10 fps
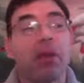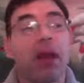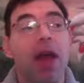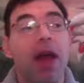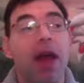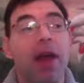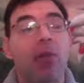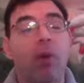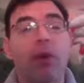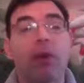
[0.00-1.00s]
And when you're
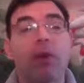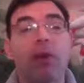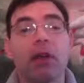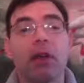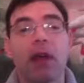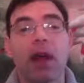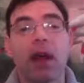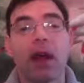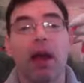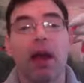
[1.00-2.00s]
looking,
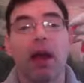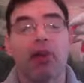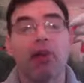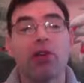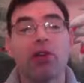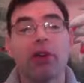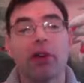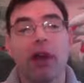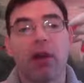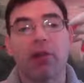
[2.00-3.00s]
traditional
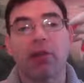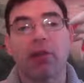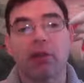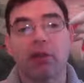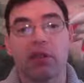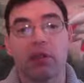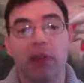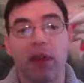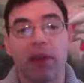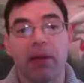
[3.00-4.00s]
endocrinology looks at the blood.
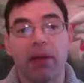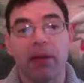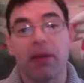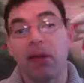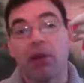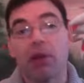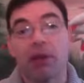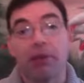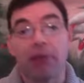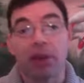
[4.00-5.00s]
They're not looking at
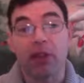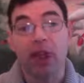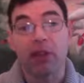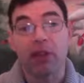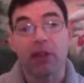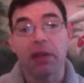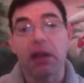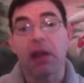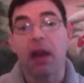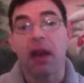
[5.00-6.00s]
functionality.
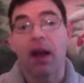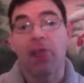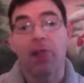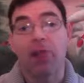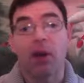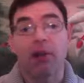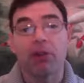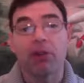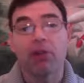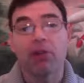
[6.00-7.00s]
From an alternative
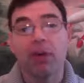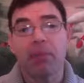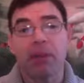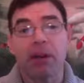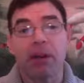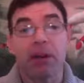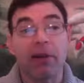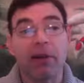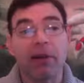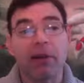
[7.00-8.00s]
standpoint, an integrative
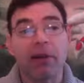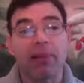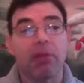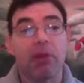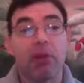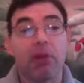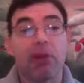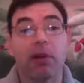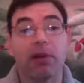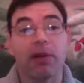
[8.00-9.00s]
standpoint, we look at
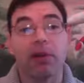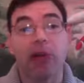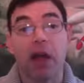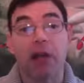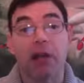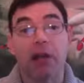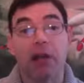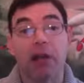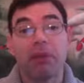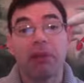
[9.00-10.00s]
functionality
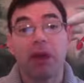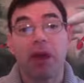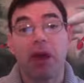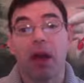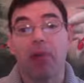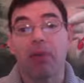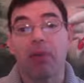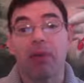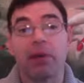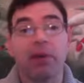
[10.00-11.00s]

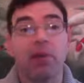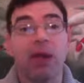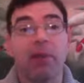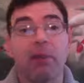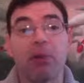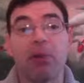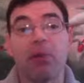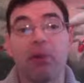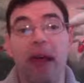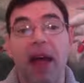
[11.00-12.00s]
because you could have beautiful
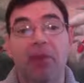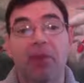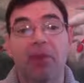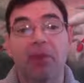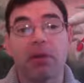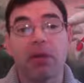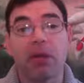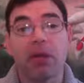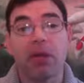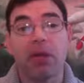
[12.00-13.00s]
labs
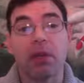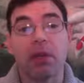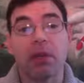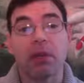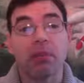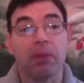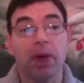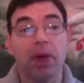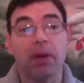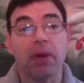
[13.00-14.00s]
in your blood,
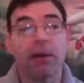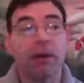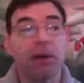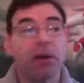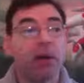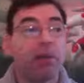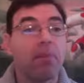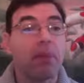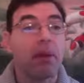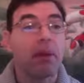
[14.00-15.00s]
but